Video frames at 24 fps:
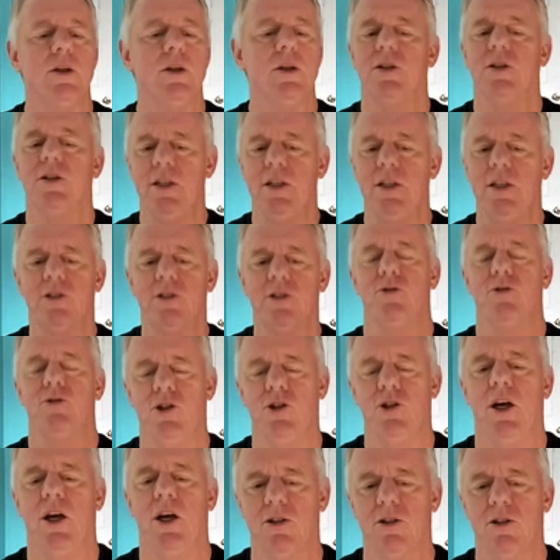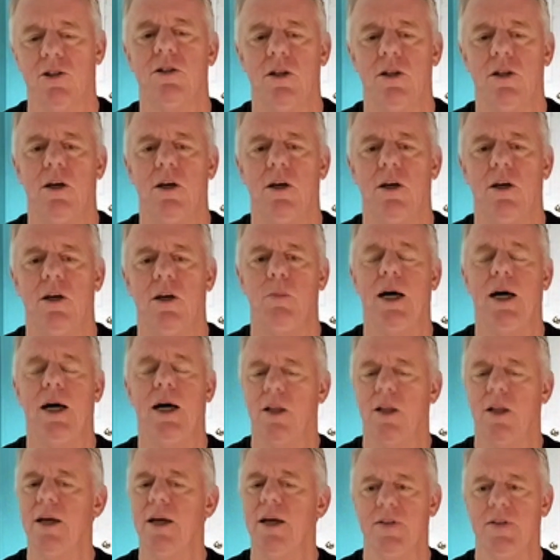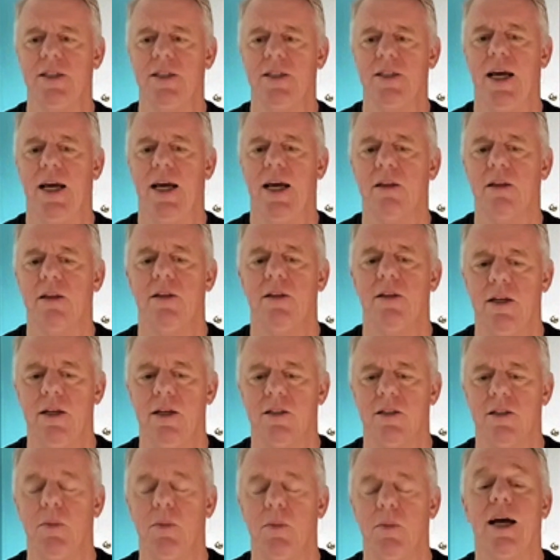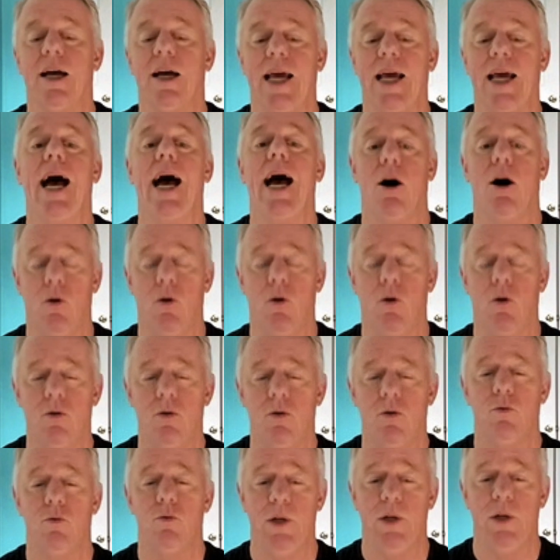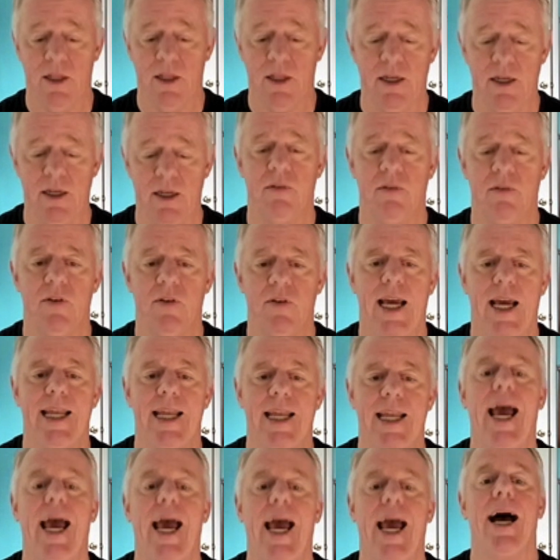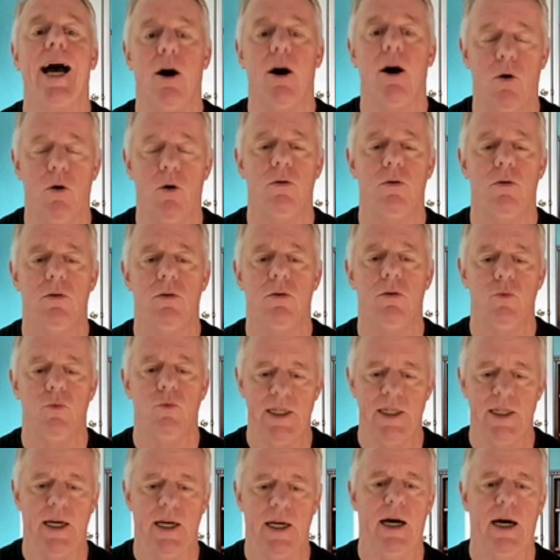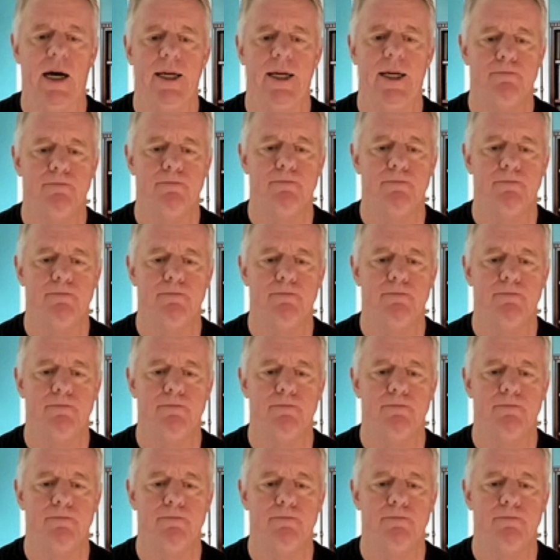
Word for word: This isn't just about life and death. It's about how we live and how we die.